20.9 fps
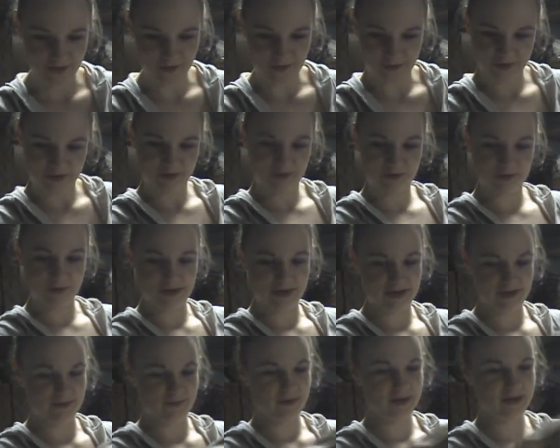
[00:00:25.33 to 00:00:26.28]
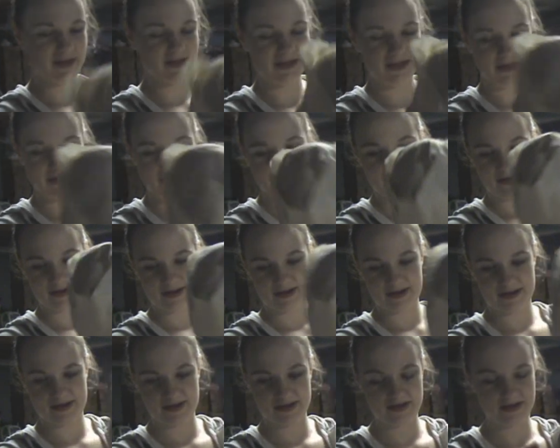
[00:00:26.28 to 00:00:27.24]
So what do we need? We need
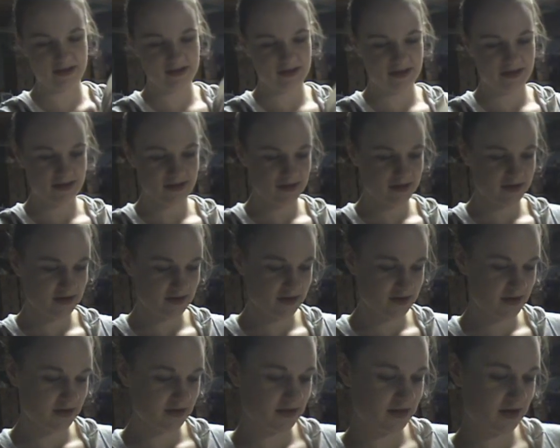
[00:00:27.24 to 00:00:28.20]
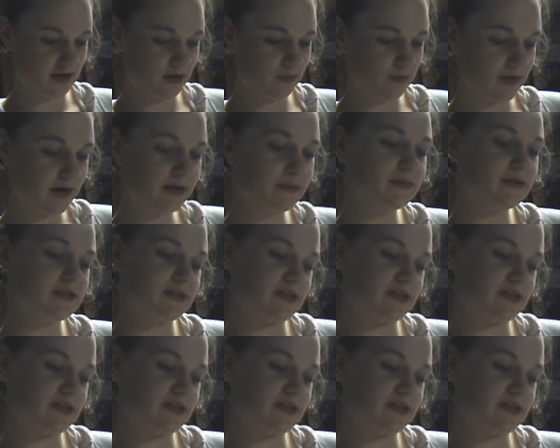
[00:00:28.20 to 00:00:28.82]
the white